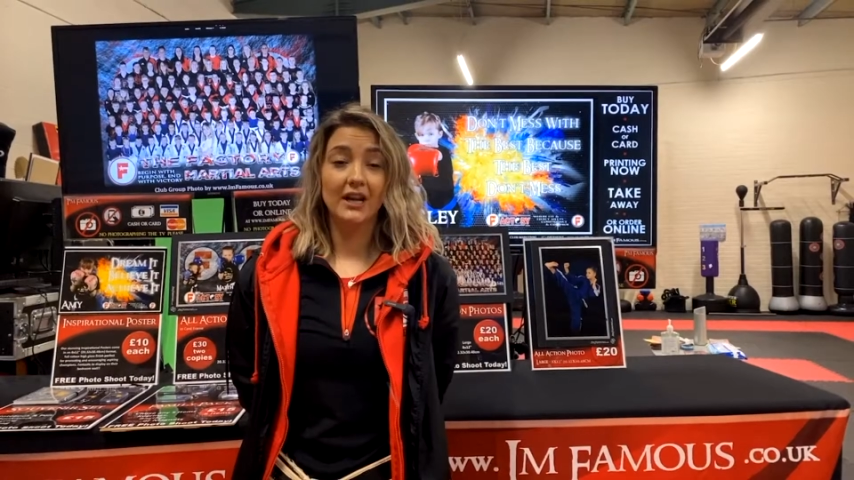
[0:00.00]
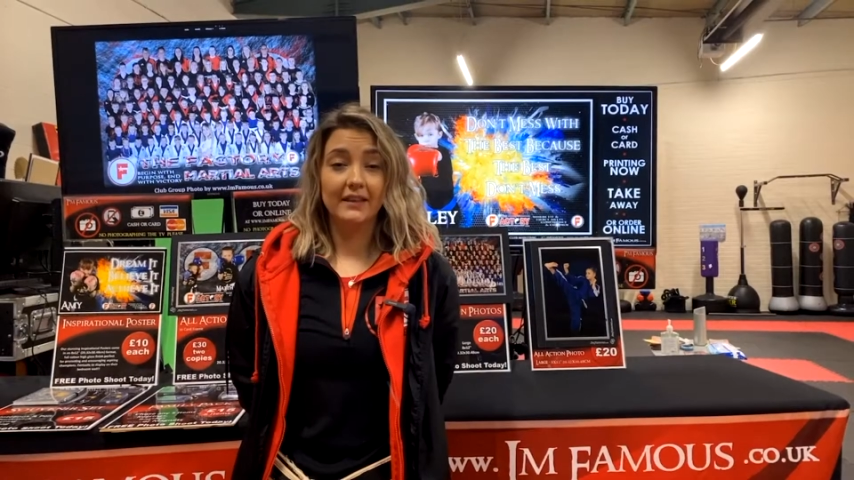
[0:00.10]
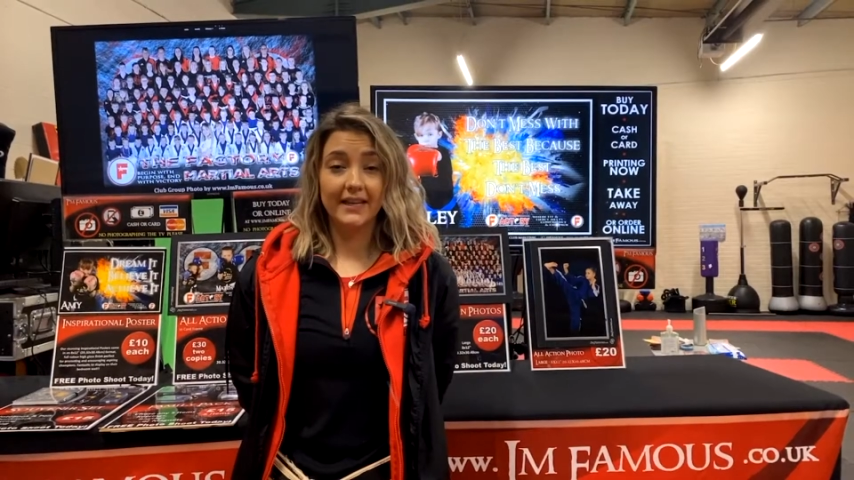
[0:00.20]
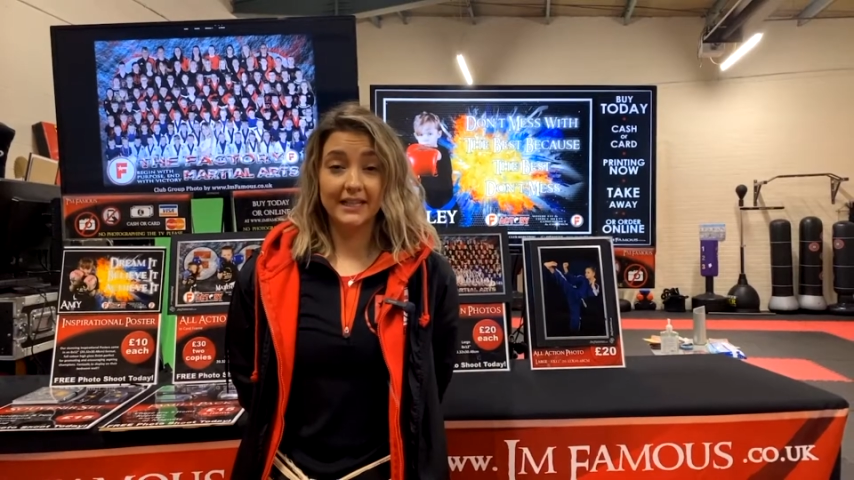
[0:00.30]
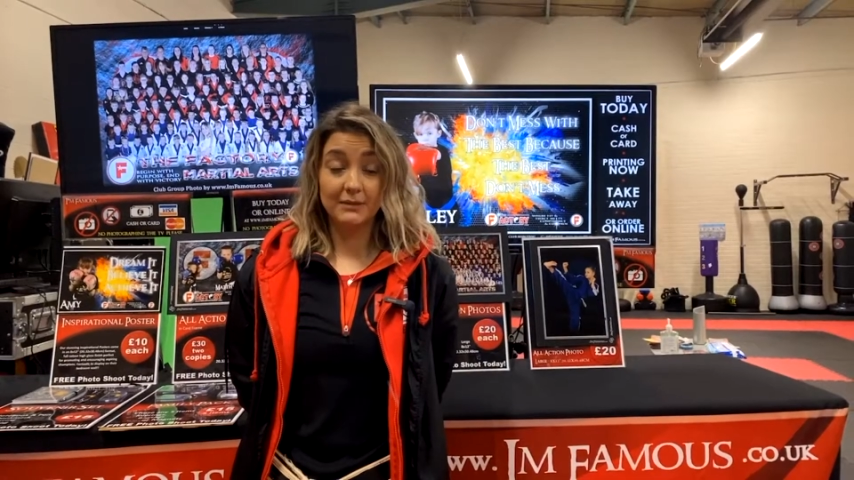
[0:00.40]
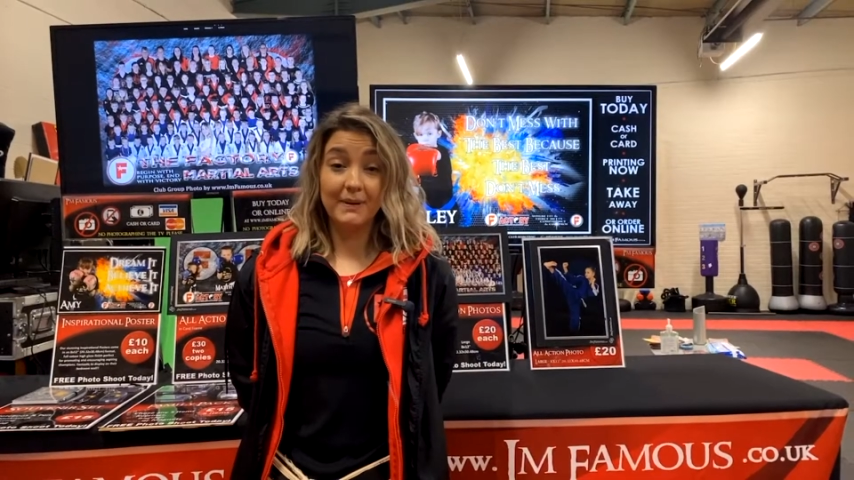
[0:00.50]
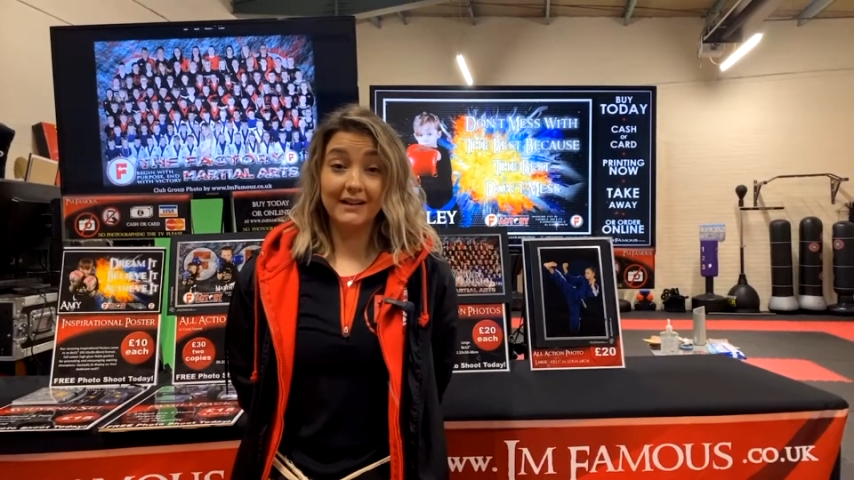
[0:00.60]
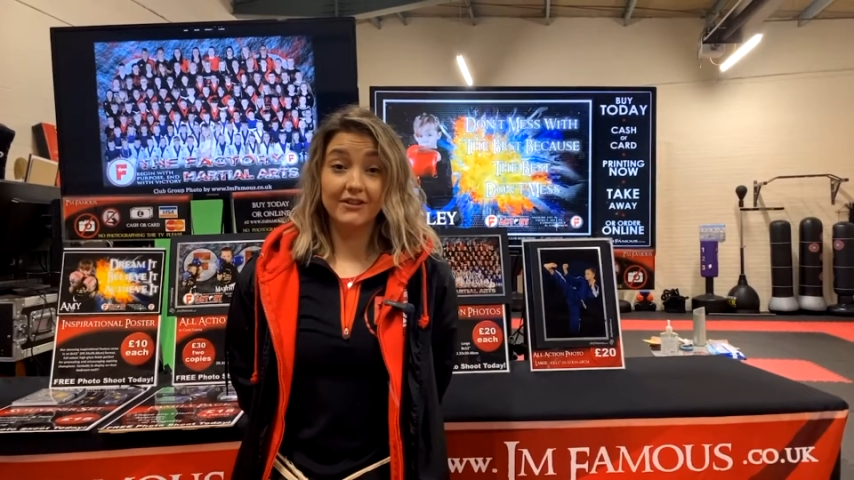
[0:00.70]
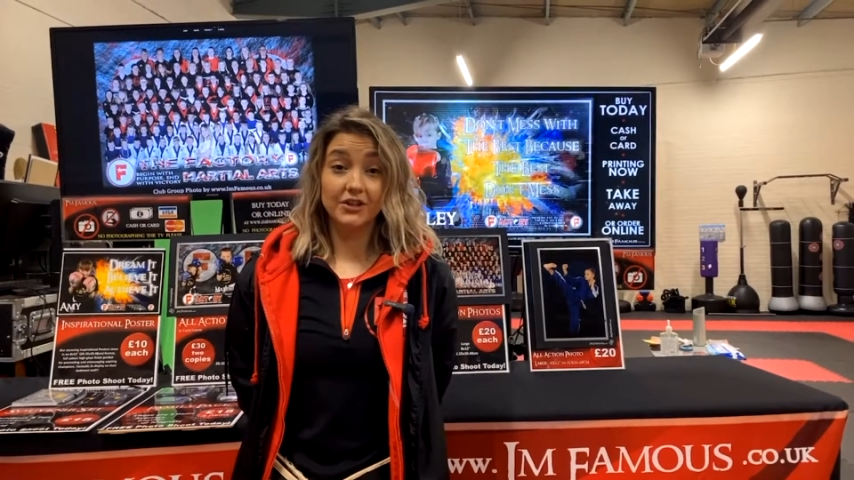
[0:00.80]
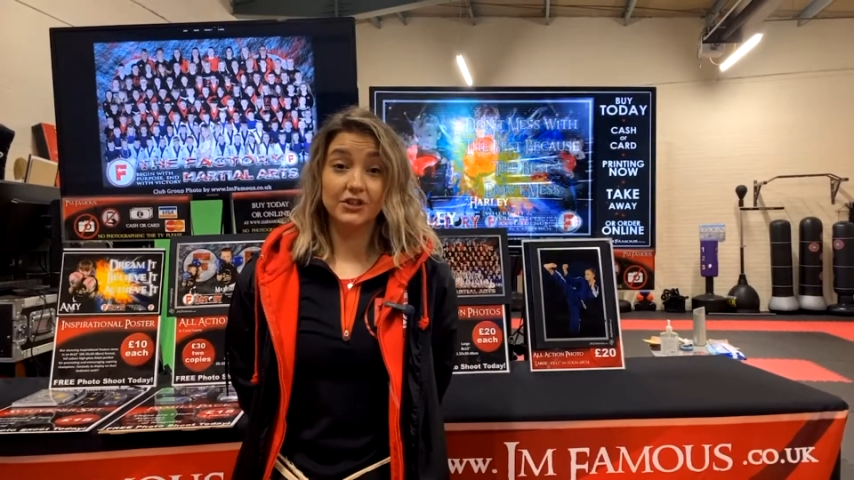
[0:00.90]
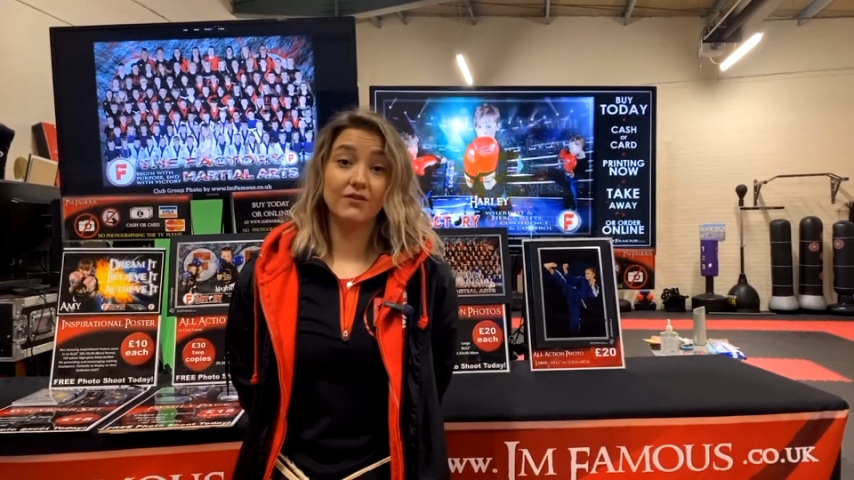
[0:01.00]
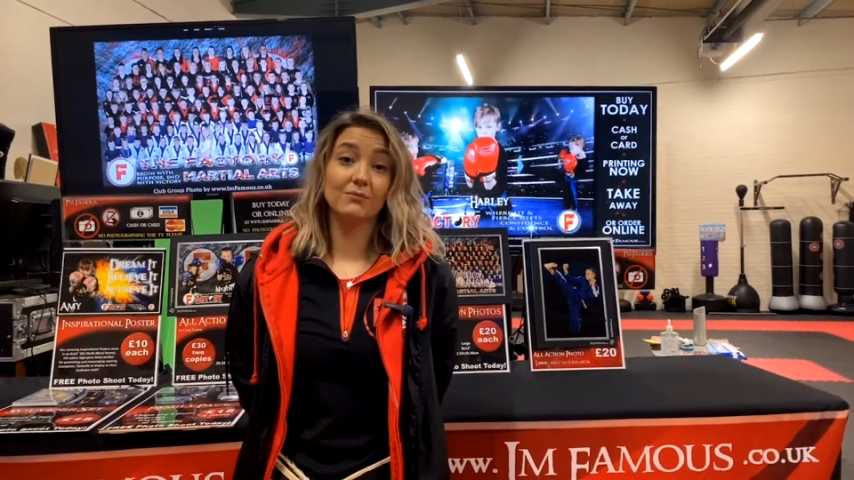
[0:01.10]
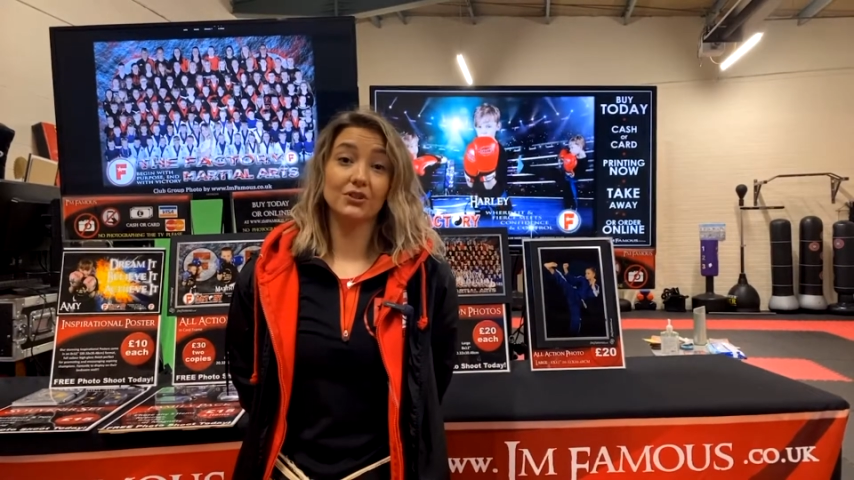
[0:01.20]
The experience from